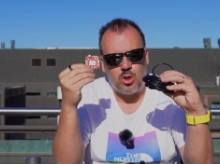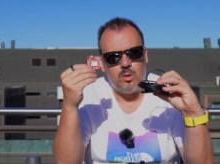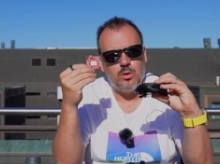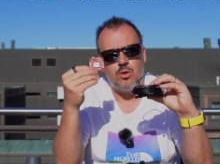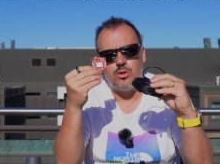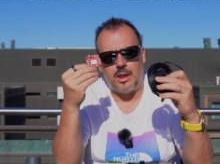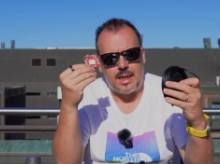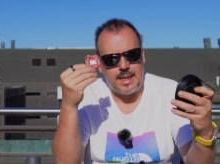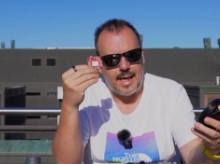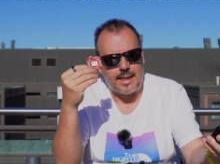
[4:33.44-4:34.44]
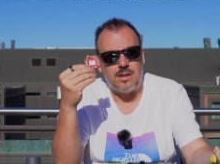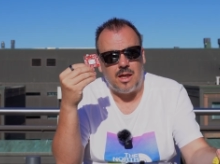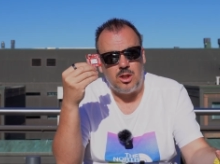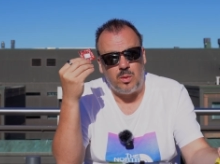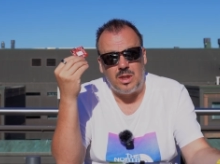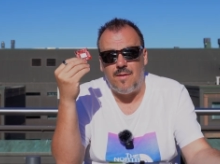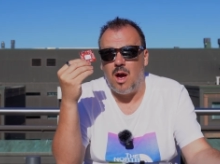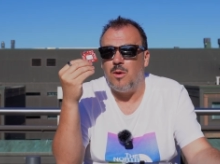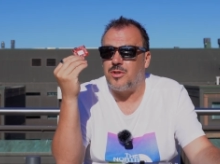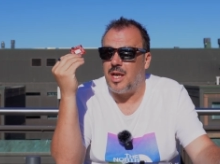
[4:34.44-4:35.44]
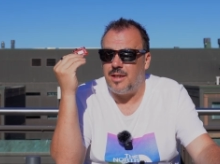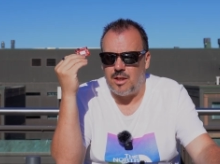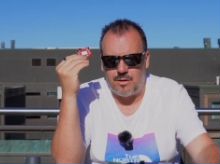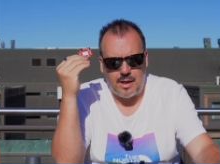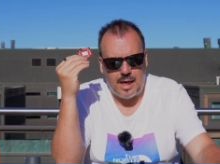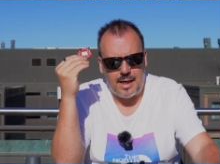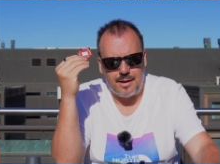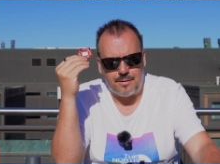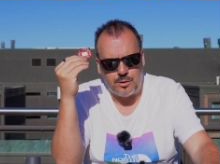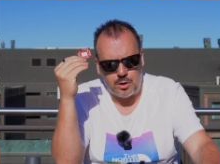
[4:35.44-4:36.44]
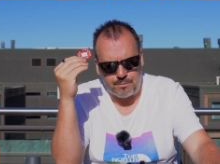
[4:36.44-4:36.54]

that you would use to connect, and you would leave it outside, and then